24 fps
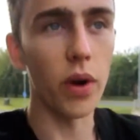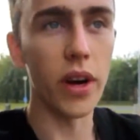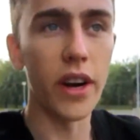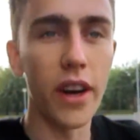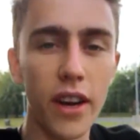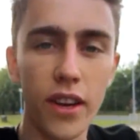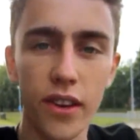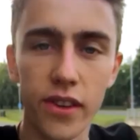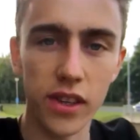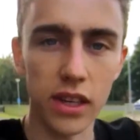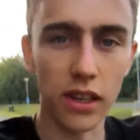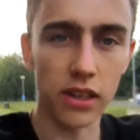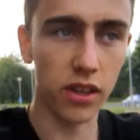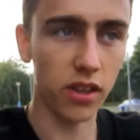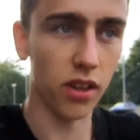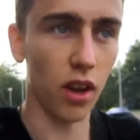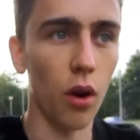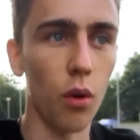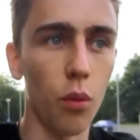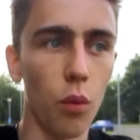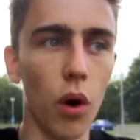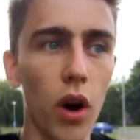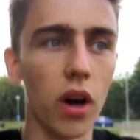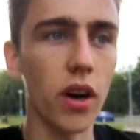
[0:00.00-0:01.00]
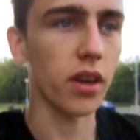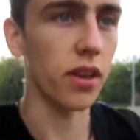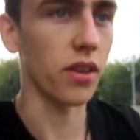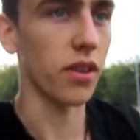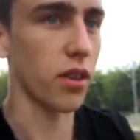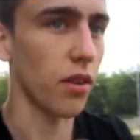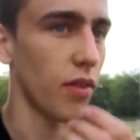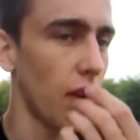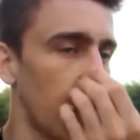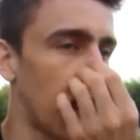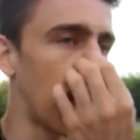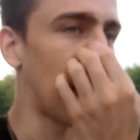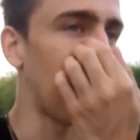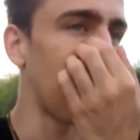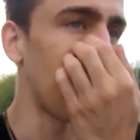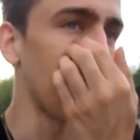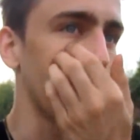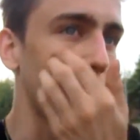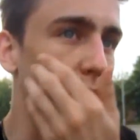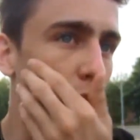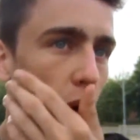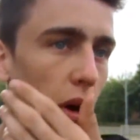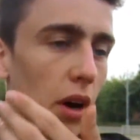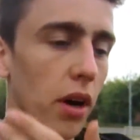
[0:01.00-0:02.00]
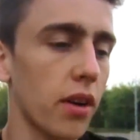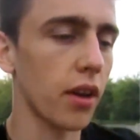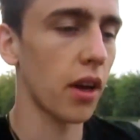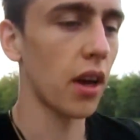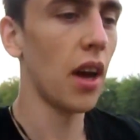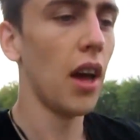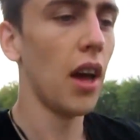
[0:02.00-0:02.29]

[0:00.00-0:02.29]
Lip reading: windows and stonework and stuff like that, brickwork,